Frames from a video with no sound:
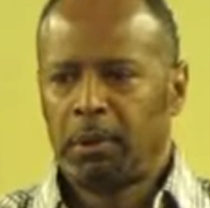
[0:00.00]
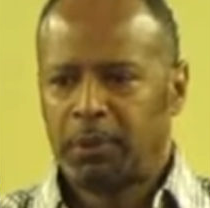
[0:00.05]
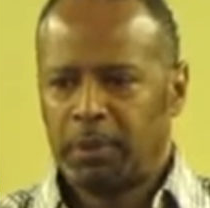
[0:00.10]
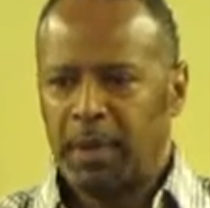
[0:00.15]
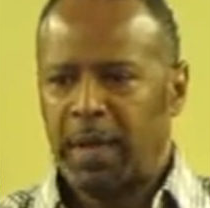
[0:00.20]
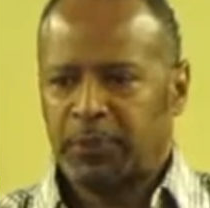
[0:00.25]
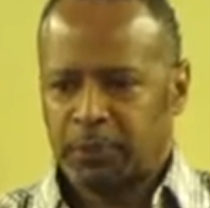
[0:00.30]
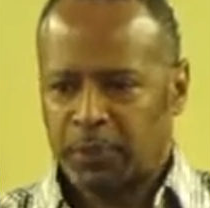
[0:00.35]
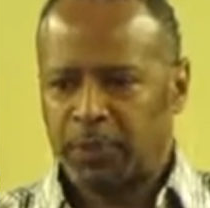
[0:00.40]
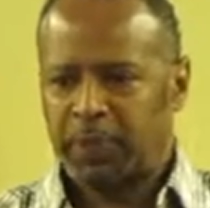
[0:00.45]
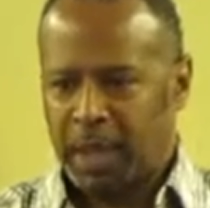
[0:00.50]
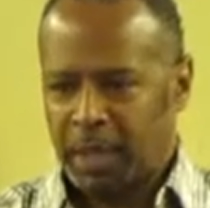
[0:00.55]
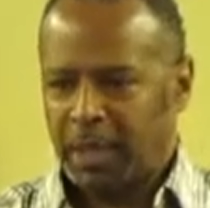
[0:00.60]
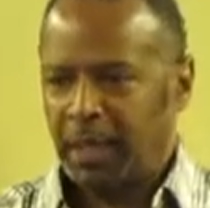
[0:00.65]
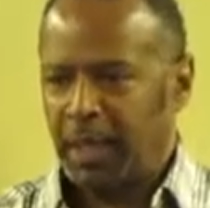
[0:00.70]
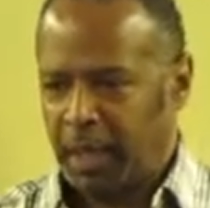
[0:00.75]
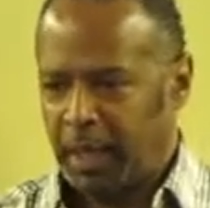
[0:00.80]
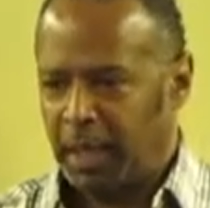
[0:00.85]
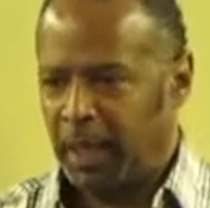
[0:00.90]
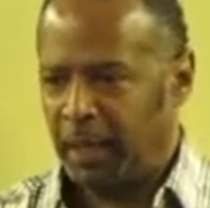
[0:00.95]
That's what they
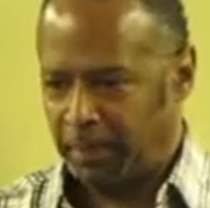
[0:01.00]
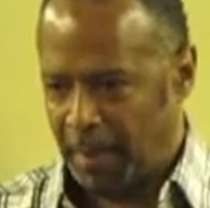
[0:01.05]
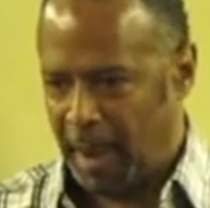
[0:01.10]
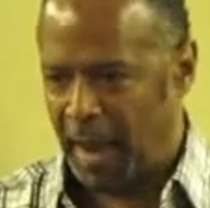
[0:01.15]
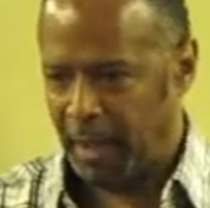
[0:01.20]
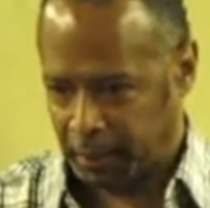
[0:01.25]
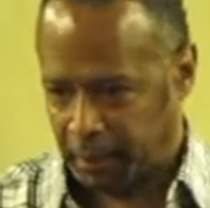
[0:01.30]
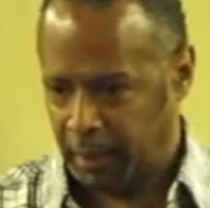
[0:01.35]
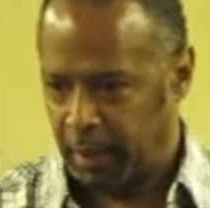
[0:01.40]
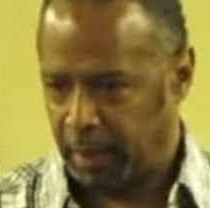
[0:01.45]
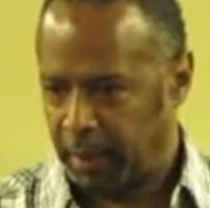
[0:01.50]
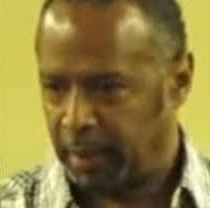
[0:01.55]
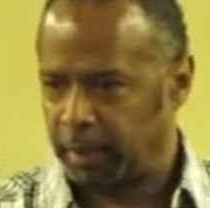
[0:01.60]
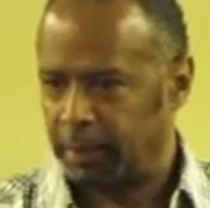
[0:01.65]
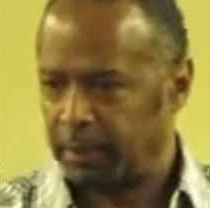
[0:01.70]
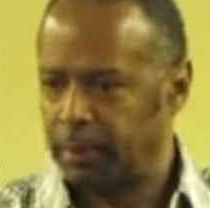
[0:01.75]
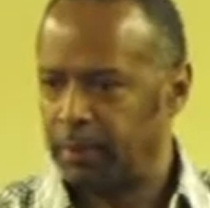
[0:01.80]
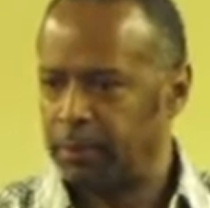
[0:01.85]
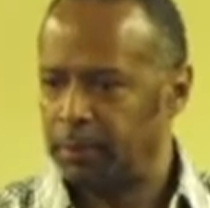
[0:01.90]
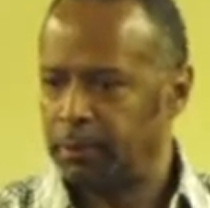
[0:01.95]
did back then.
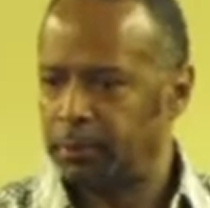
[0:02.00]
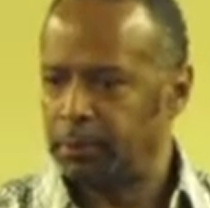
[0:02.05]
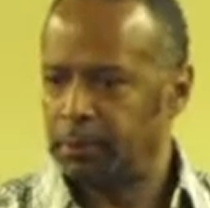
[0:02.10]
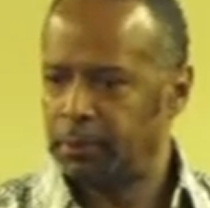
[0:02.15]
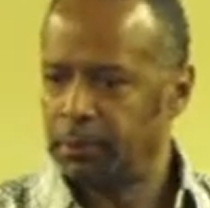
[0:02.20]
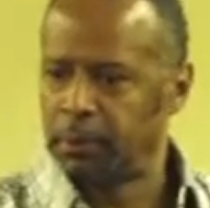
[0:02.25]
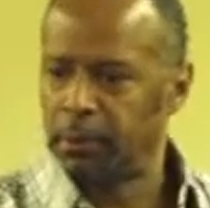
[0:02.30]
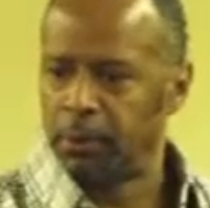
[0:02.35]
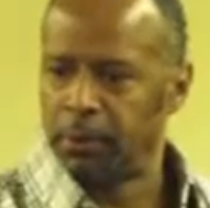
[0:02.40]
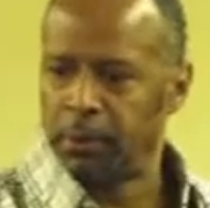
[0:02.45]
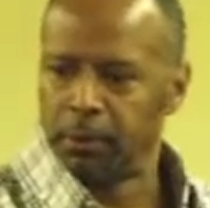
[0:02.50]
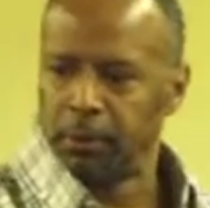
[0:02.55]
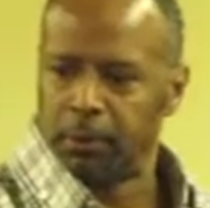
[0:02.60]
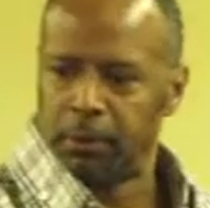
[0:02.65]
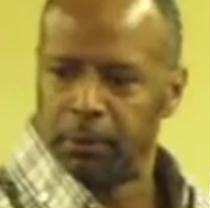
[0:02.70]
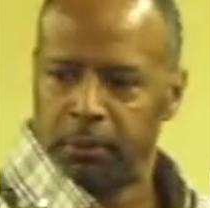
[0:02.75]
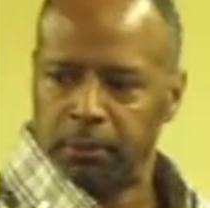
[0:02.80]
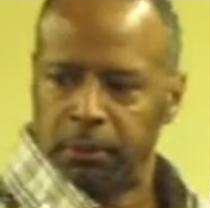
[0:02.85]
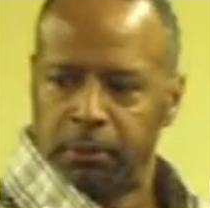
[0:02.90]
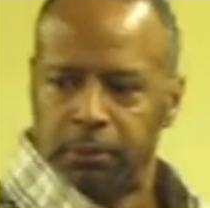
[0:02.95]
Yes.
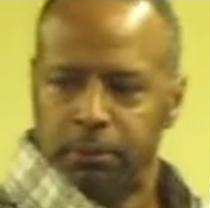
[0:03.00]
Amen.